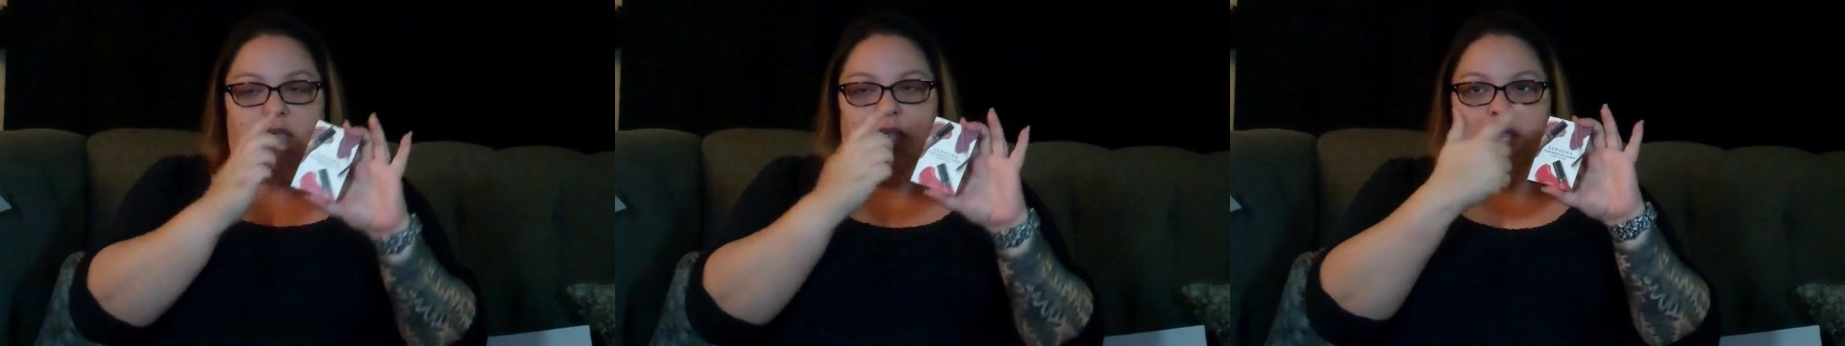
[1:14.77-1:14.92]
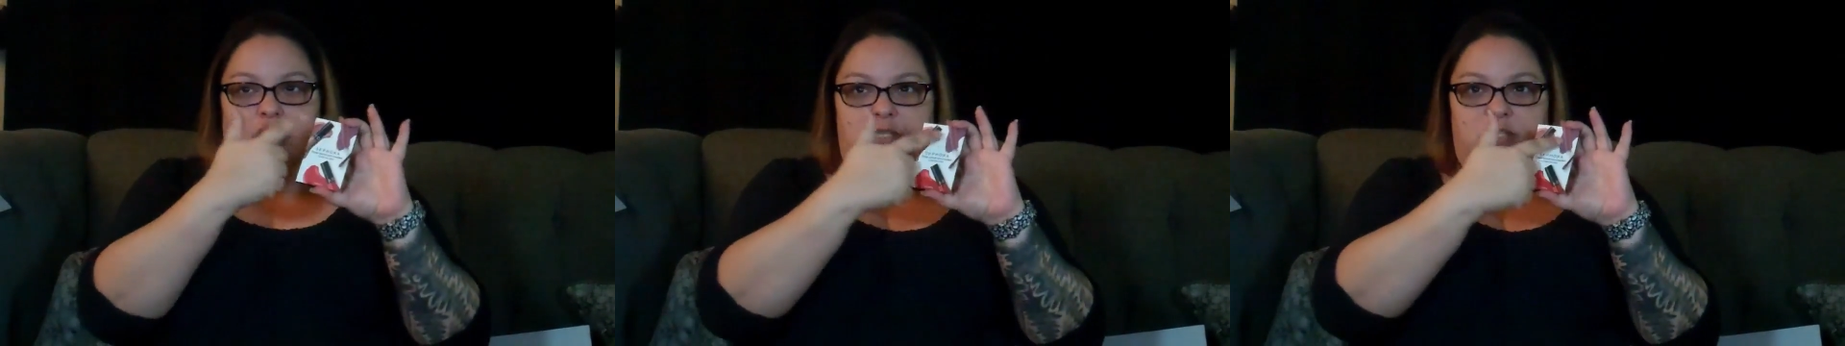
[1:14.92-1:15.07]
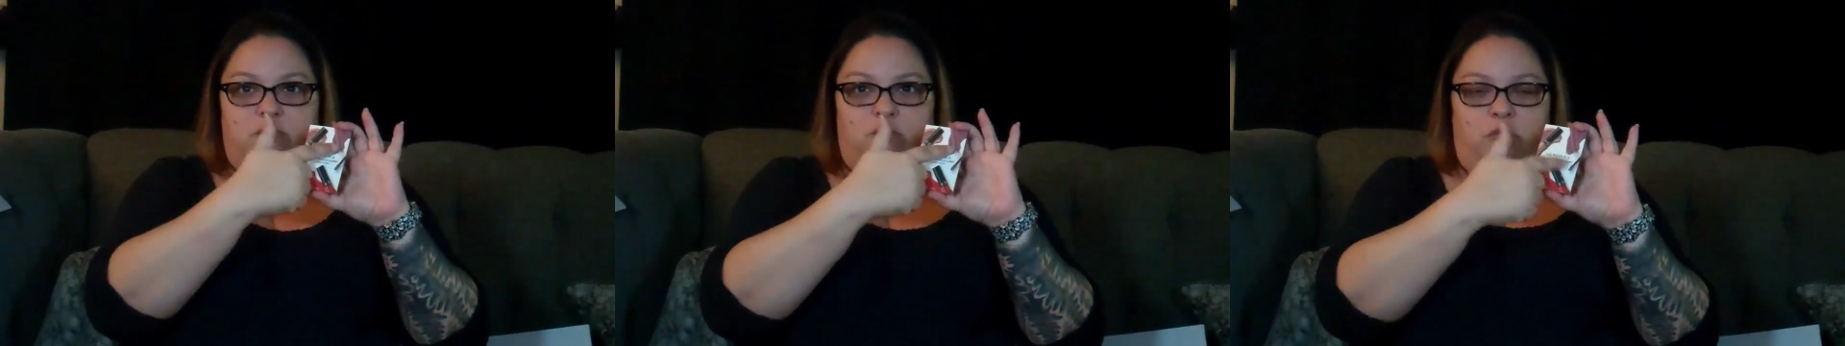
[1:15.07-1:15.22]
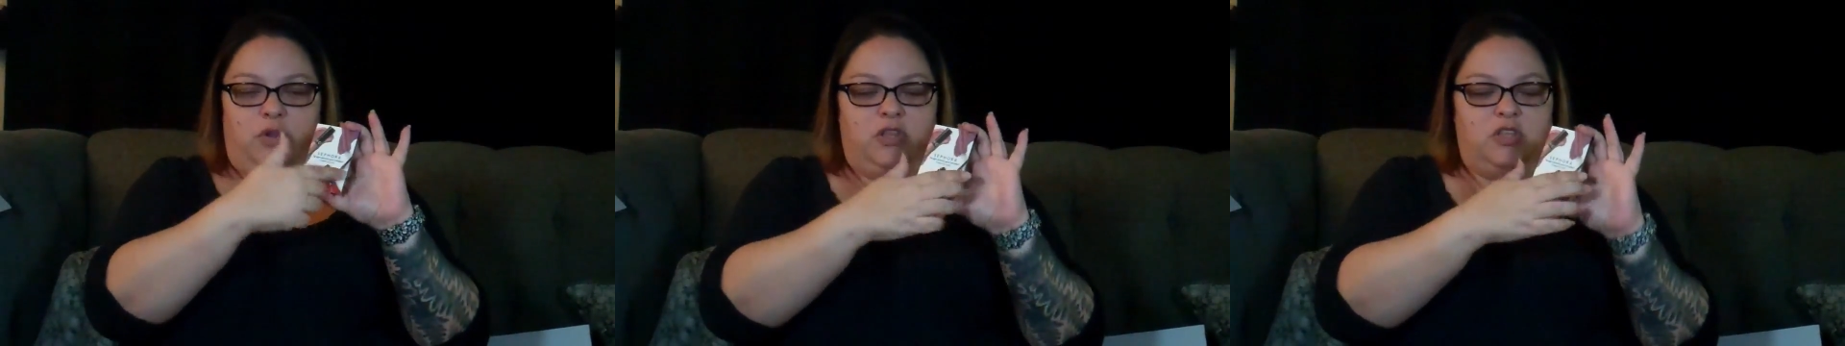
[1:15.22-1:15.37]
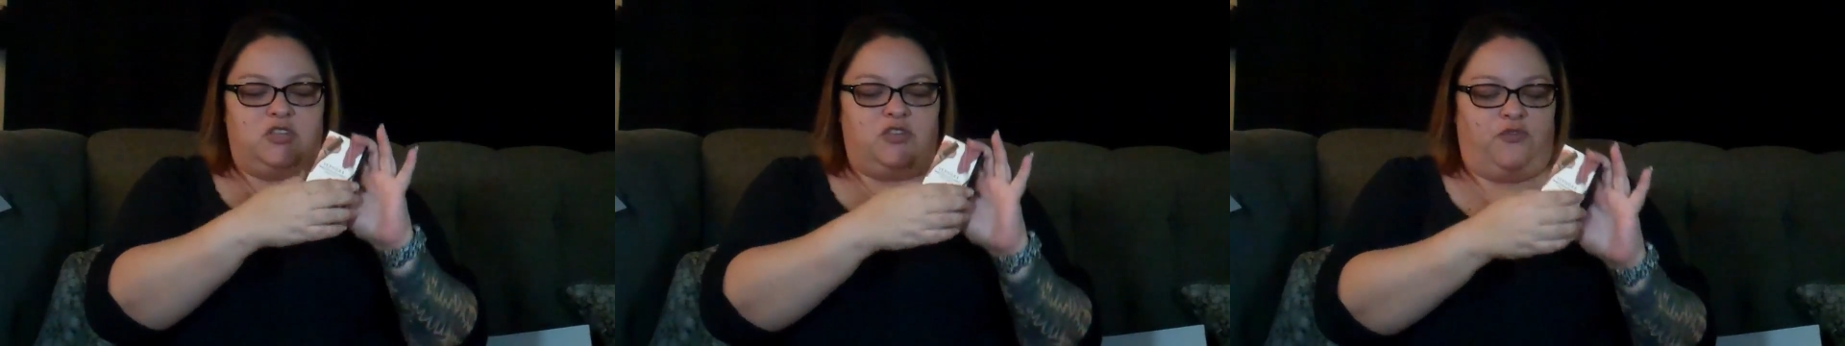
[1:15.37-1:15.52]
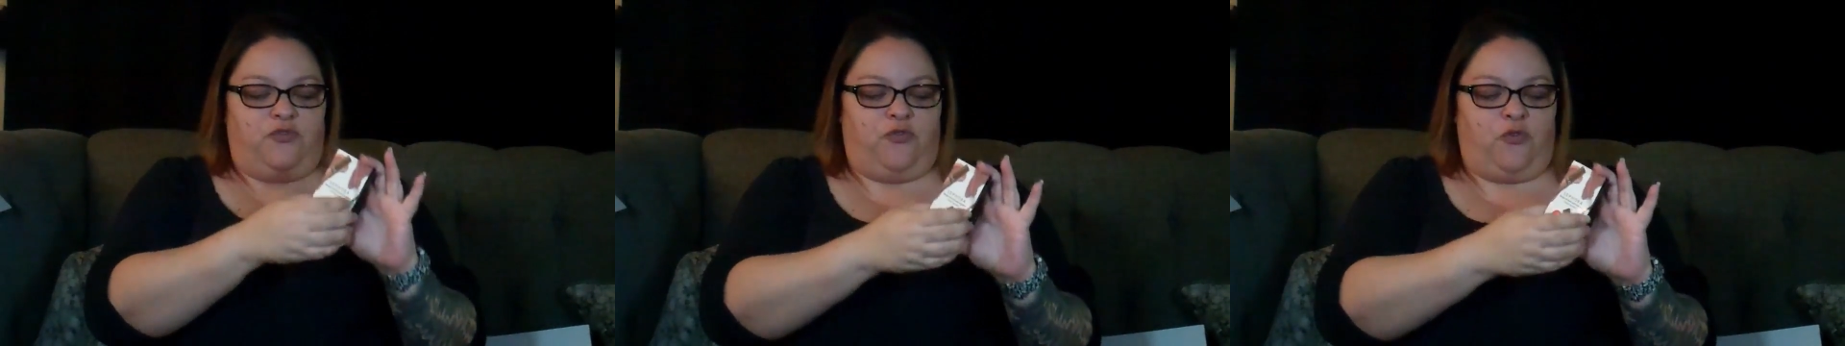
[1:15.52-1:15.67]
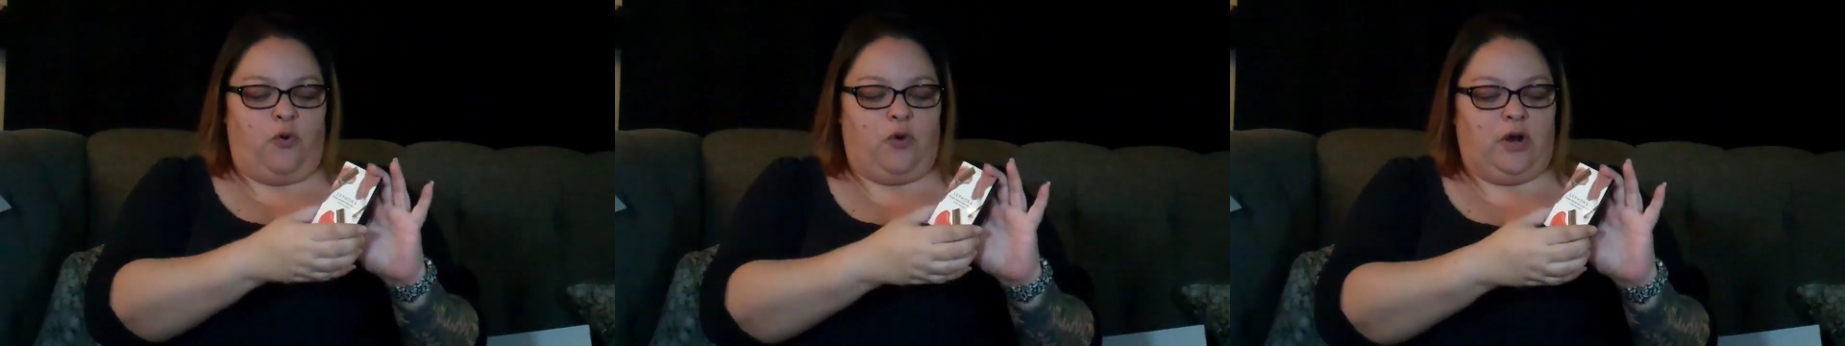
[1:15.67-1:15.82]
It's one of the
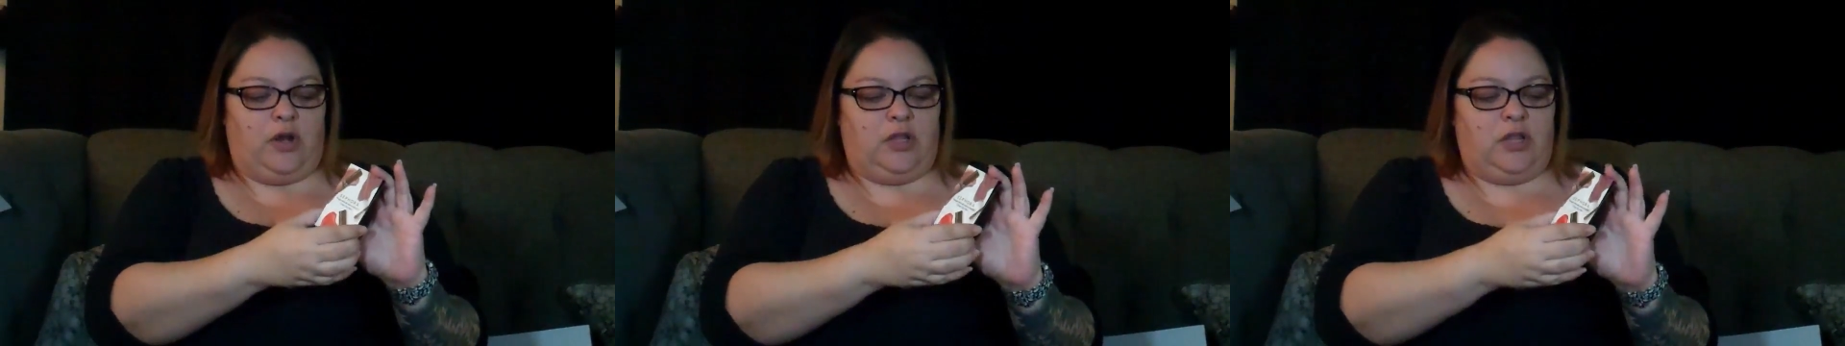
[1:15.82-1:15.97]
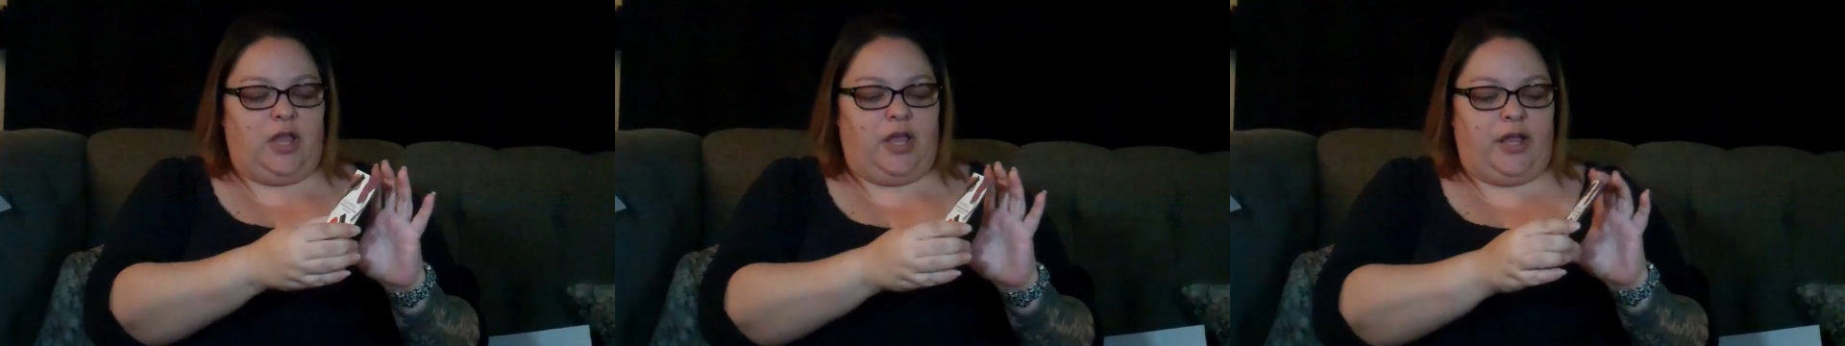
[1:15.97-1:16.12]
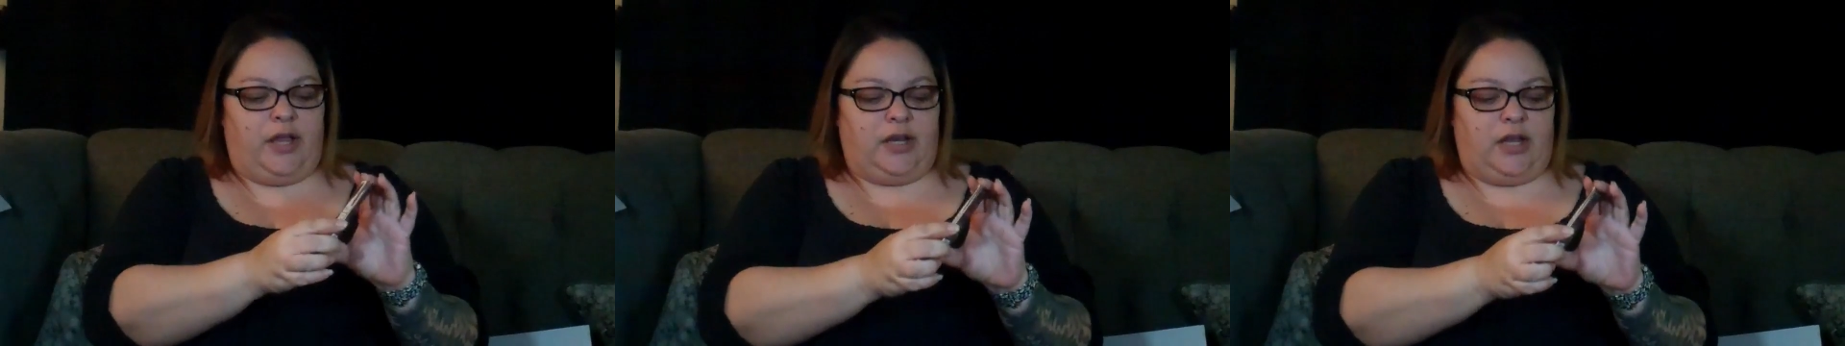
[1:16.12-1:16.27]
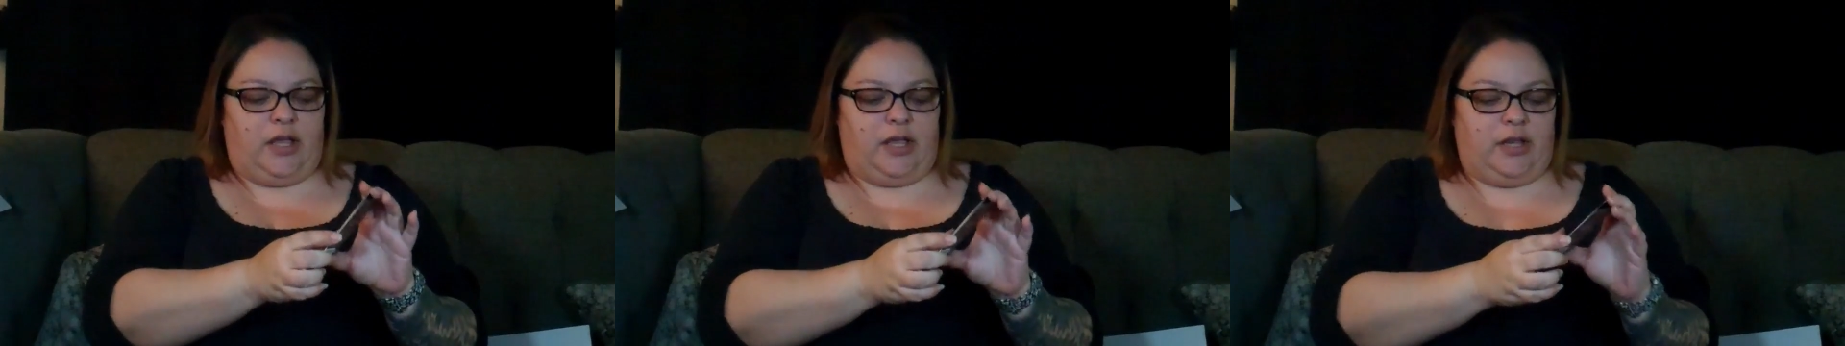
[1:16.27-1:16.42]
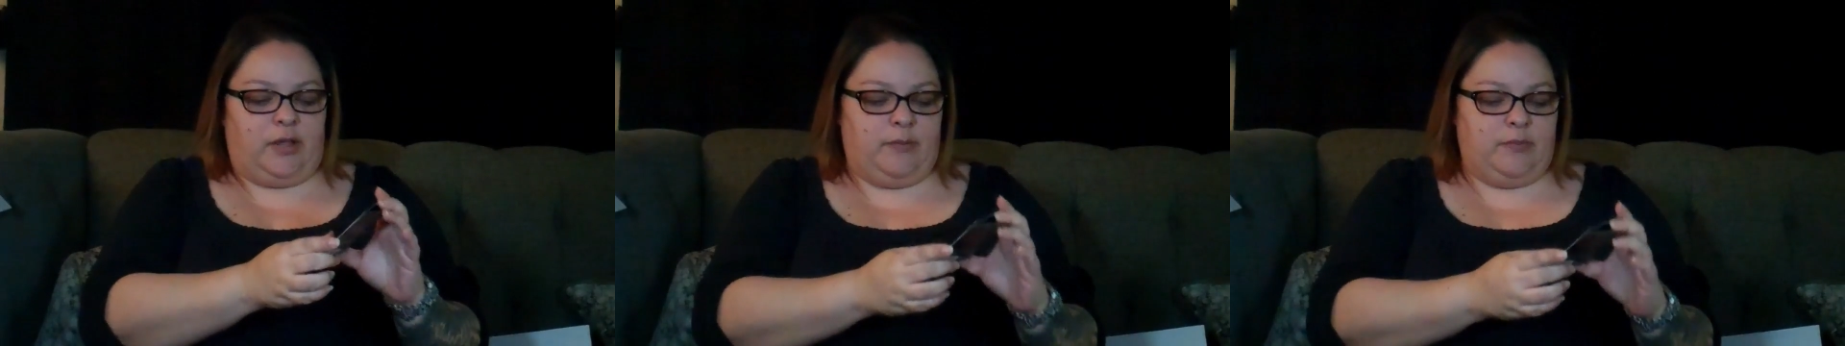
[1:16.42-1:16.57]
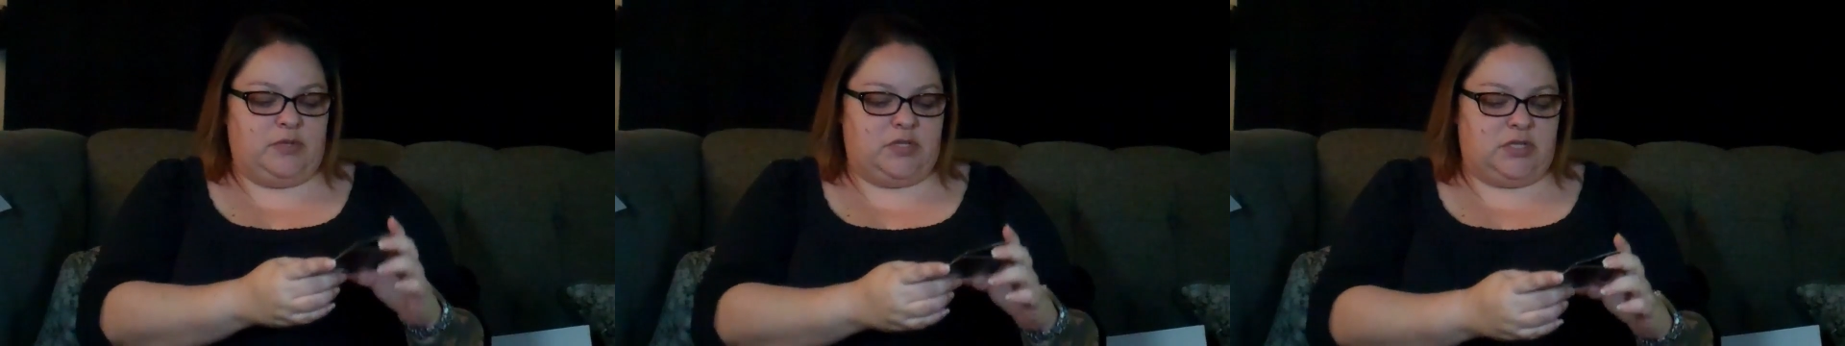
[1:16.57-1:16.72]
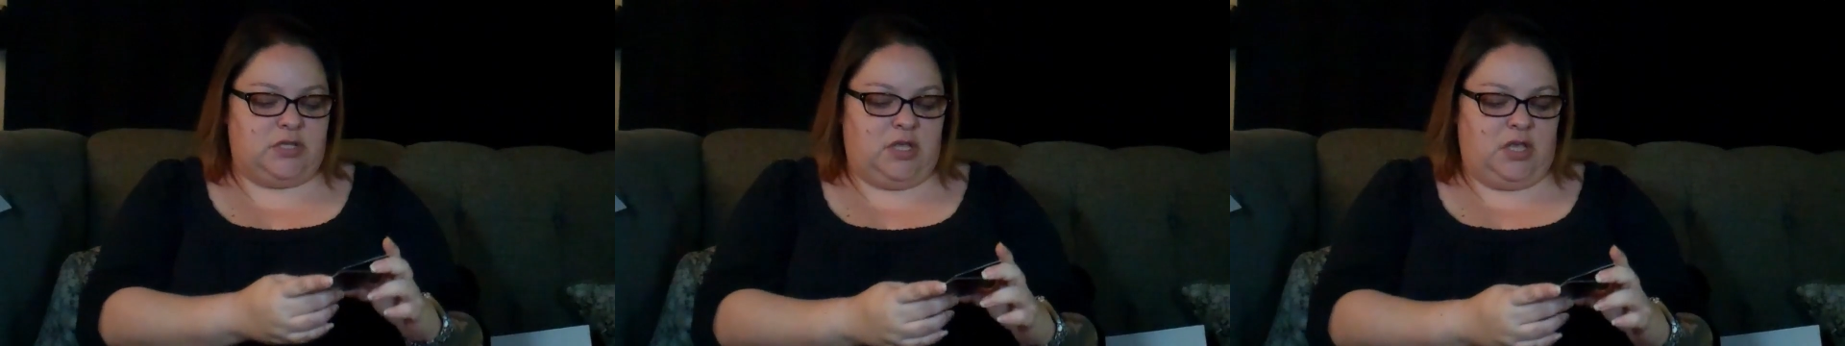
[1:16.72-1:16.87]
Sephora line
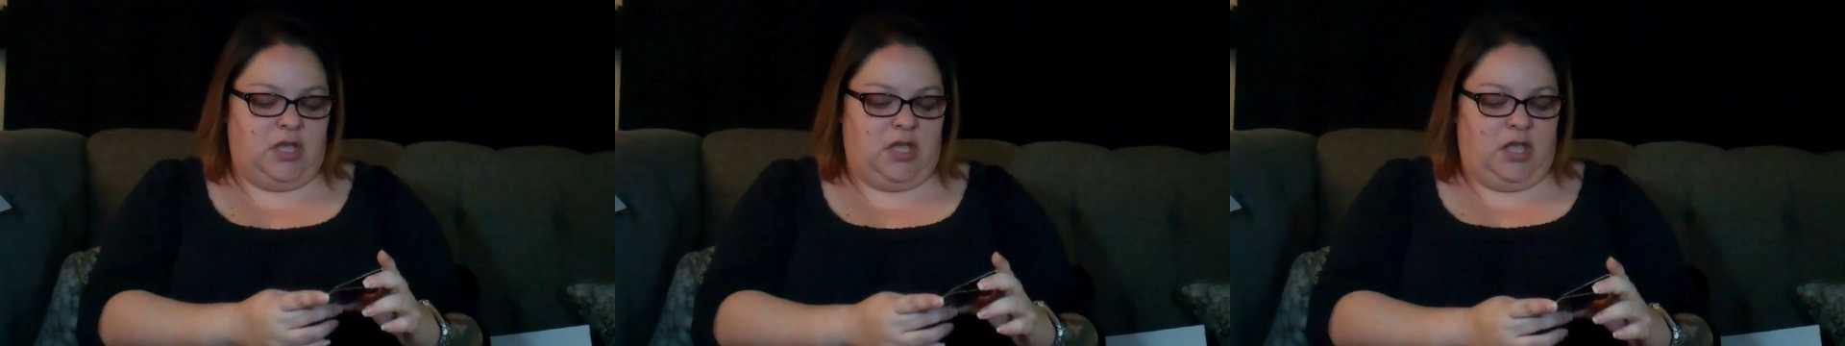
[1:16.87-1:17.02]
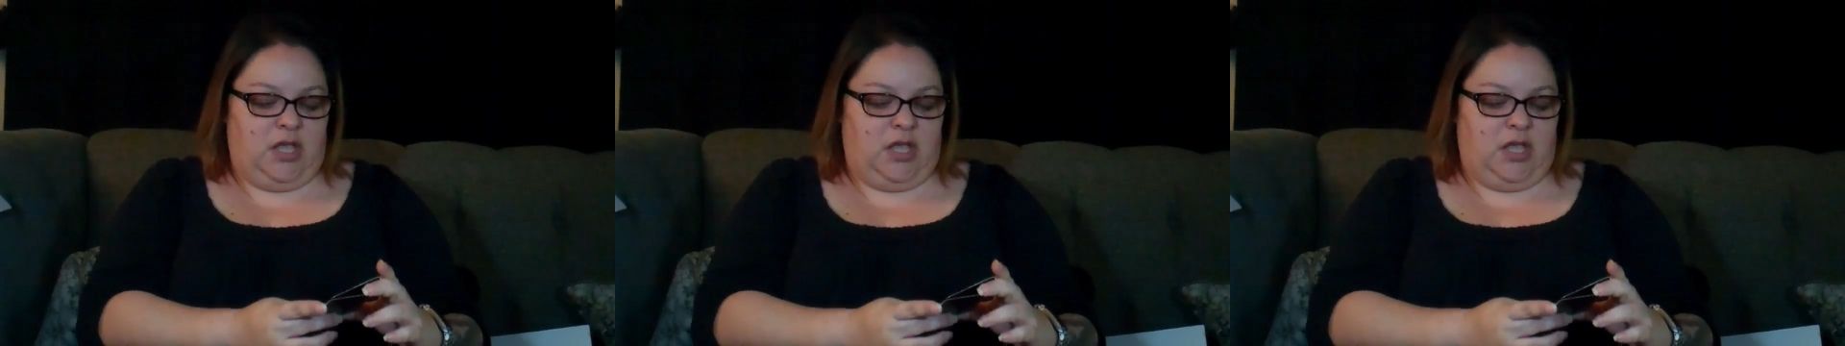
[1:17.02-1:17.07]
items.